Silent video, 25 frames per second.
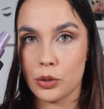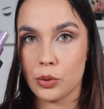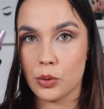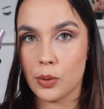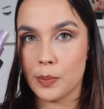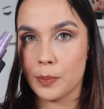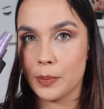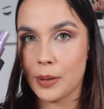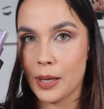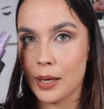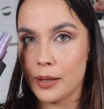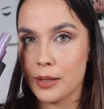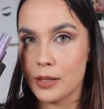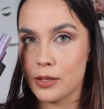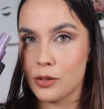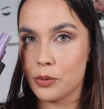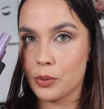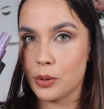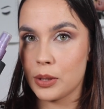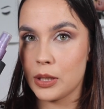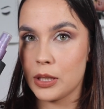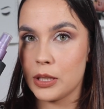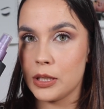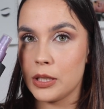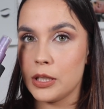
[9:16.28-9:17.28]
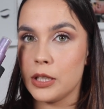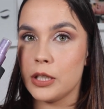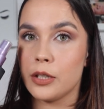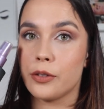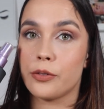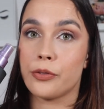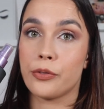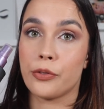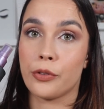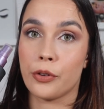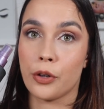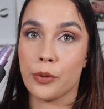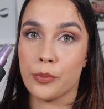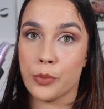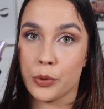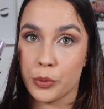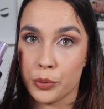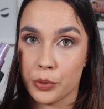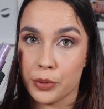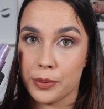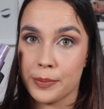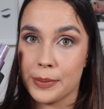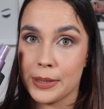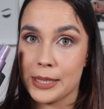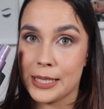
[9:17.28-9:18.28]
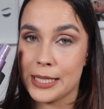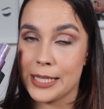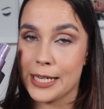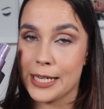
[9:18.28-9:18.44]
going to apply this one in here from Urban